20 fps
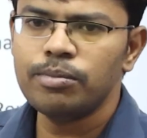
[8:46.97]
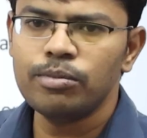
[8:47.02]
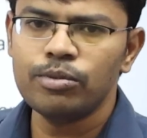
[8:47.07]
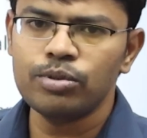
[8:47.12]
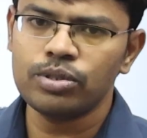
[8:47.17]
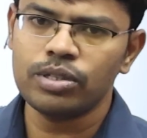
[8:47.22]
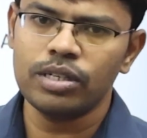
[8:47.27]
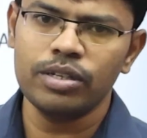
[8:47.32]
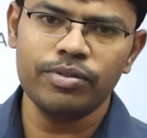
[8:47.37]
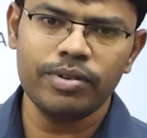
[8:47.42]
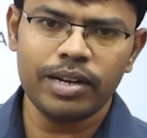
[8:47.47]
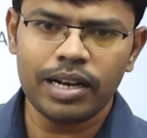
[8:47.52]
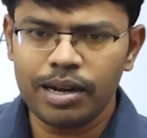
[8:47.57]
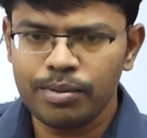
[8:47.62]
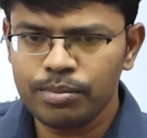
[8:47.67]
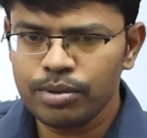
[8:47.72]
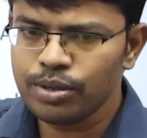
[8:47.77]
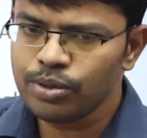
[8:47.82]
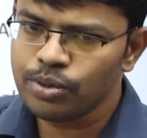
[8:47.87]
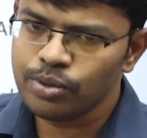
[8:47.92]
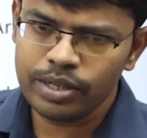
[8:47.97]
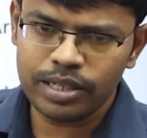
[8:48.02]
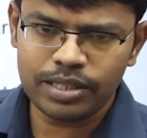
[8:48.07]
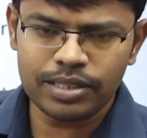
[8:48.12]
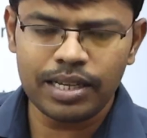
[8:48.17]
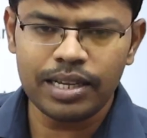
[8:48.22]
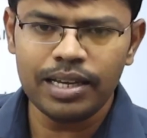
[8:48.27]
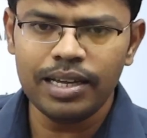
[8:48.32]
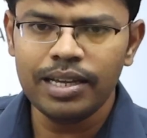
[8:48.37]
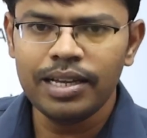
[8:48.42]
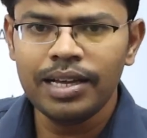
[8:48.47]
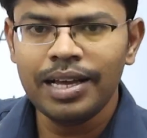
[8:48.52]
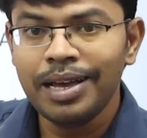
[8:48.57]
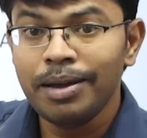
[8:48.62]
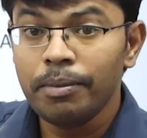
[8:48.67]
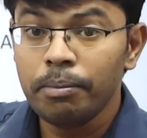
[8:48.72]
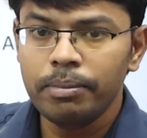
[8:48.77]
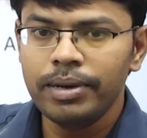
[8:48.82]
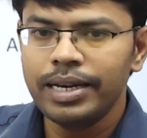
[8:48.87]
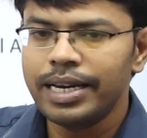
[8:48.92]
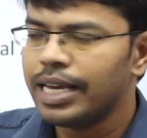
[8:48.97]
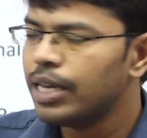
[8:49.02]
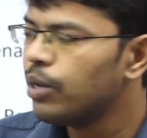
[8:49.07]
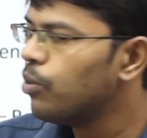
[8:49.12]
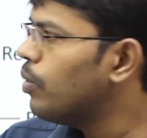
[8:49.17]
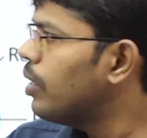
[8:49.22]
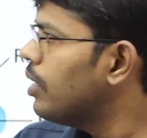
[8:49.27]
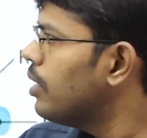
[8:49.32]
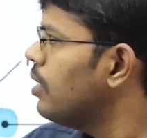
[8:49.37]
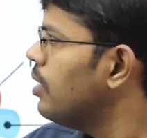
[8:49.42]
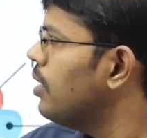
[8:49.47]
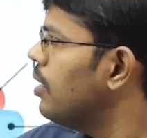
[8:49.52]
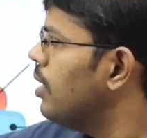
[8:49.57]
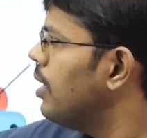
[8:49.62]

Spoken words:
mostly you will come to know it is a benign one.